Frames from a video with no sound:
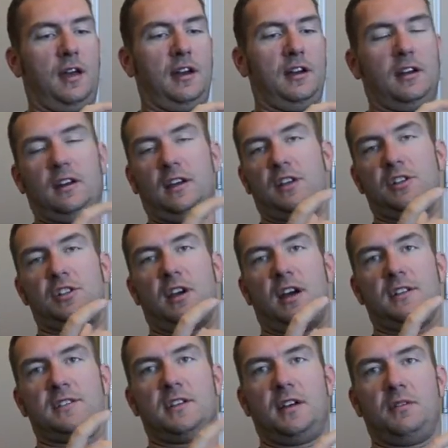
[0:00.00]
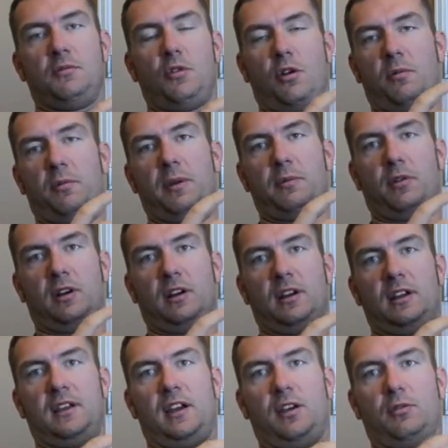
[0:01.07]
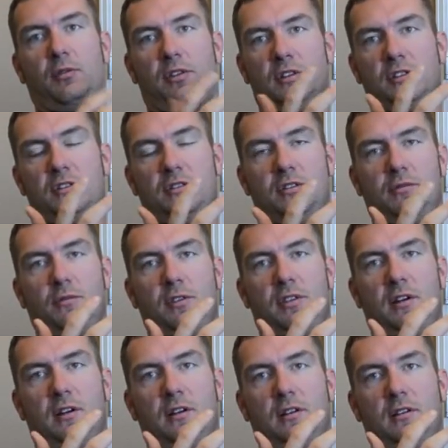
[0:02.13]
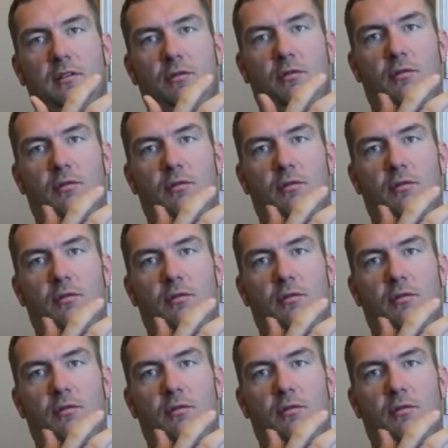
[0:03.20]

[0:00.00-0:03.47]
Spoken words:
And you're going to get shots that normal people aren't going to get with their